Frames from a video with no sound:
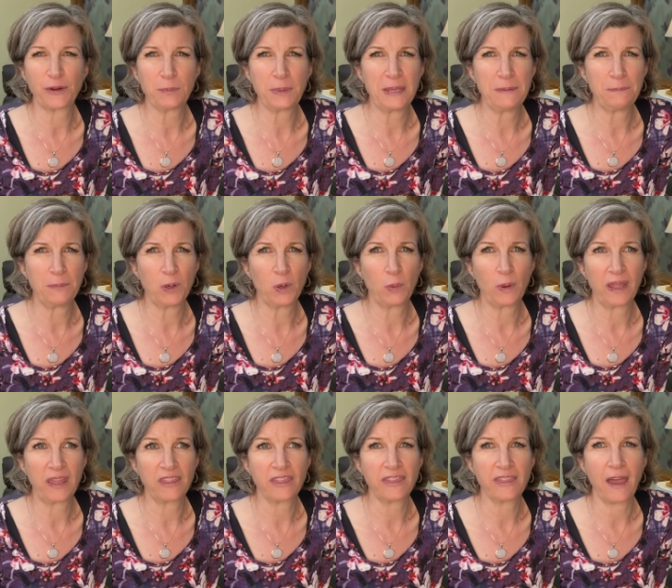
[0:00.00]
people
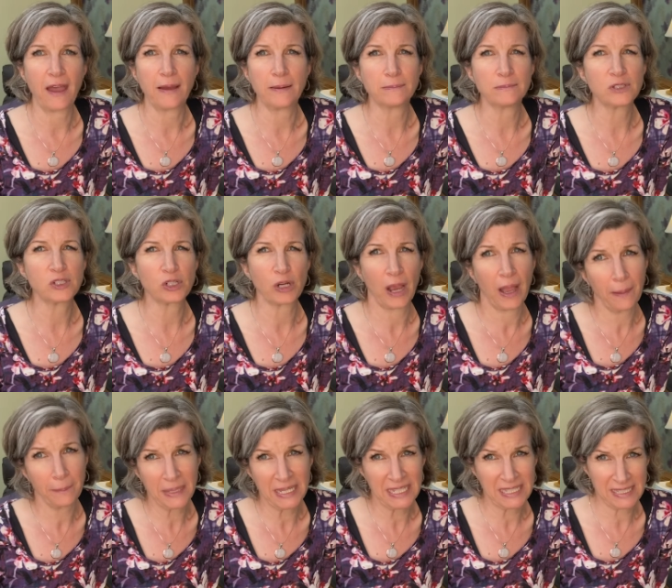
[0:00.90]
with um,
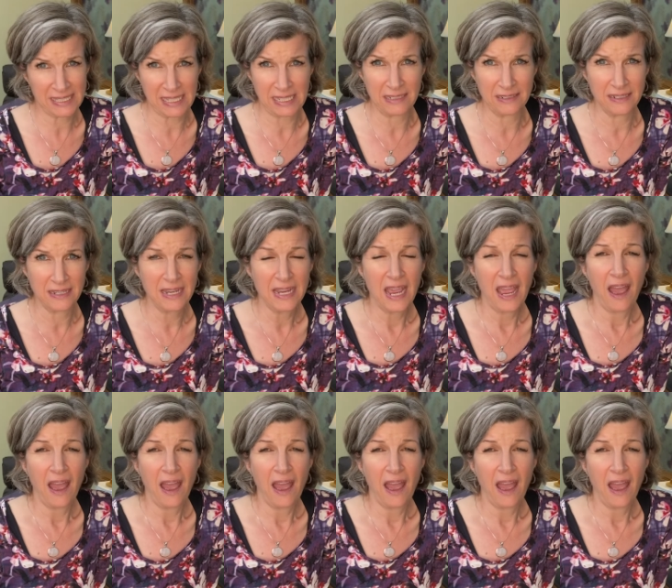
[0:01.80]
traumas and